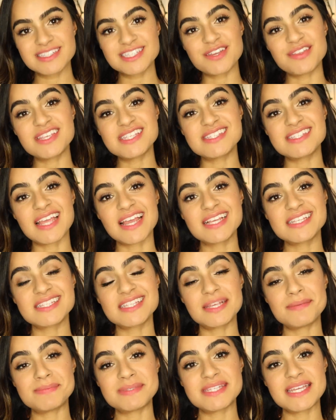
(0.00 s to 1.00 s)
So this next
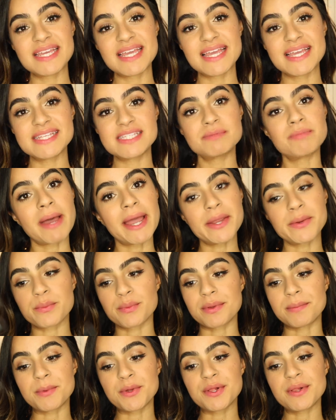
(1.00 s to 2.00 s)
lipstick is by
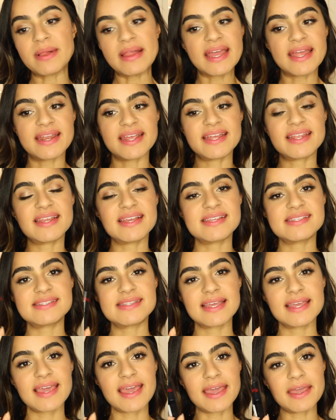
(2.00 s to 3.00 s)
Rimmel and it is
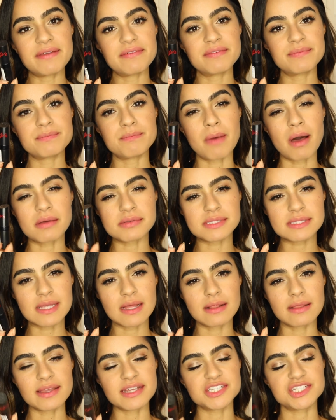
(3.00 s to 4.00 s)
the Kate Moss
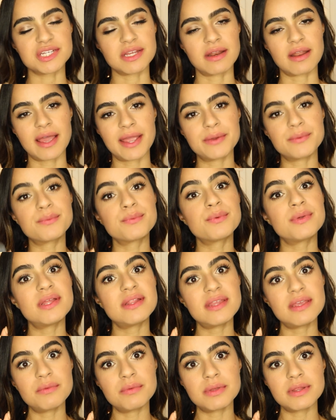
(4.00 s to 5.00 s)
collection. I
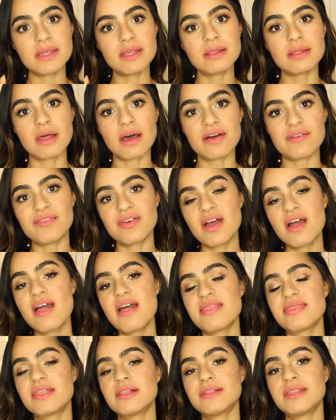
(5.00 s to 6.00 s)
really, really love
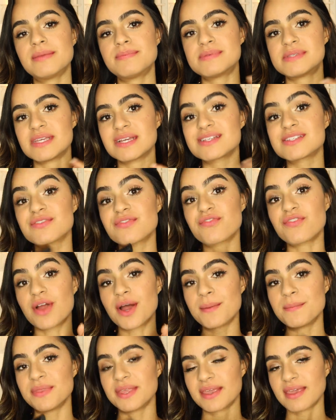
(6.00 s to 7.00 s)
the lipsticks
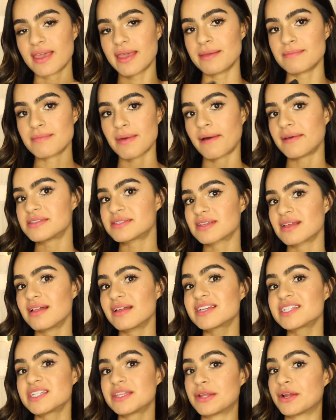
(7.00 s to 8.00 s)
from the Kate Moss
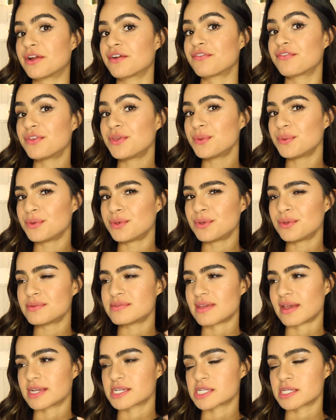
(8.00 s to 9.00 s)
collection. There are a few
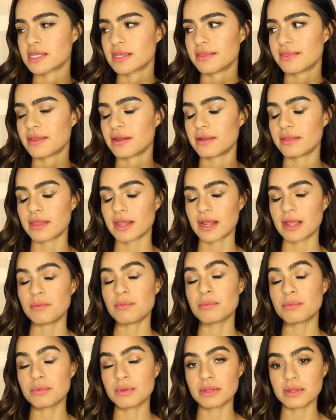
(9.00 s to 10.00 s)
nudes actually in there that I
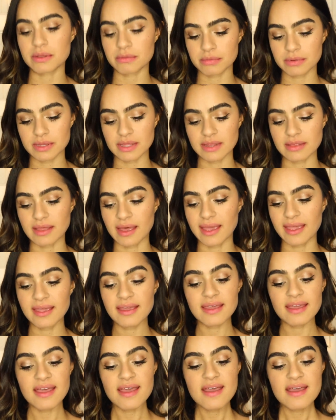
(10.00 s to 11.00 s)
really, really
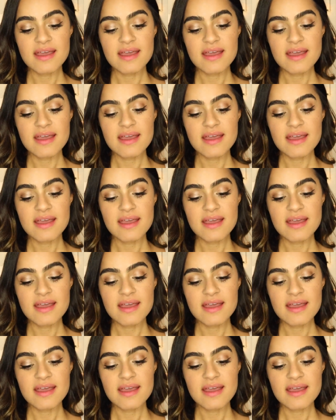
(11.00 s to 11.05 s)
like.